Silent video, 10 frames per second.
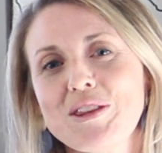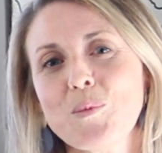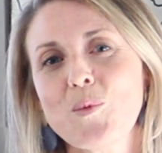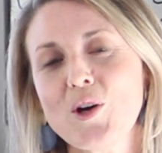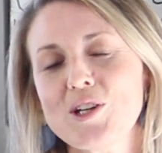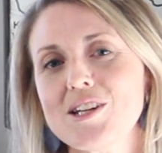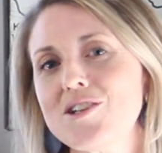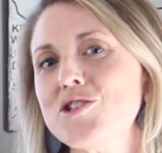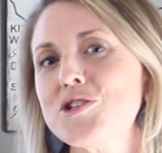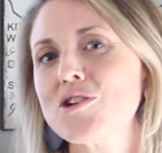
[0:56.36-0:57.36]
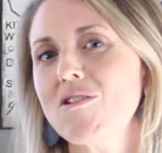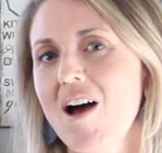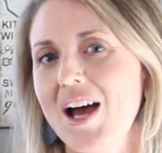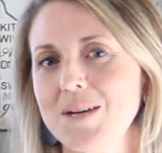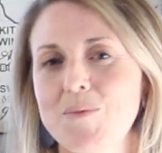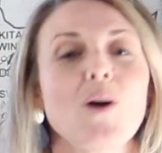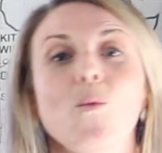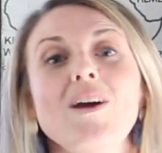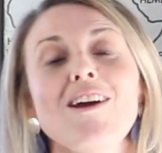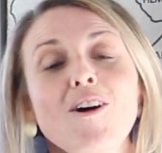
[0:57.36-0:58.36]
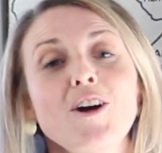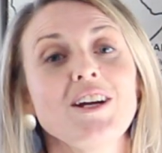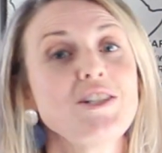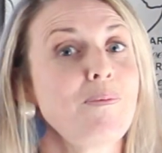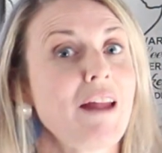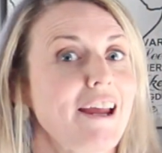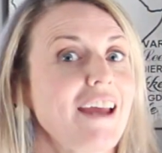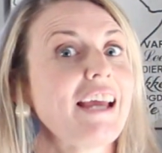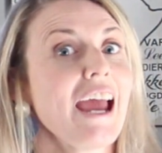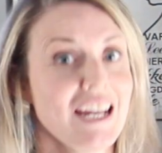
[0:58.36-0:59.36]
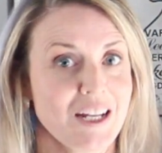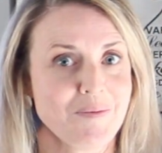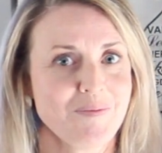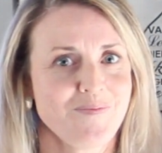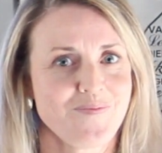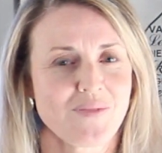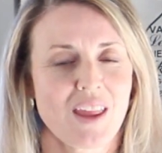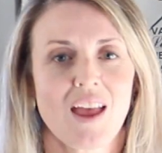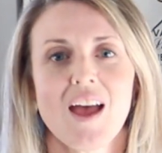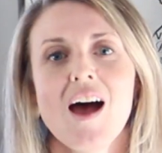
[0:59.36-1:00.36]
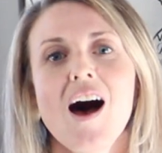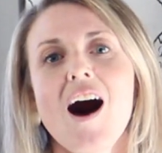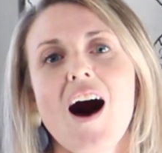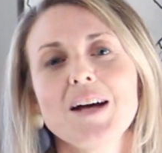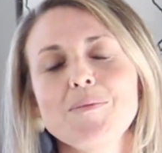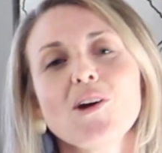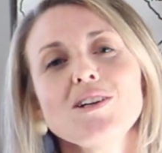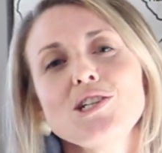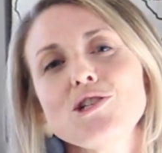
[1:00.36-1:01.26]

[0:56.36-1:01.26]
at the word describe, we are going to play a game. I'm going to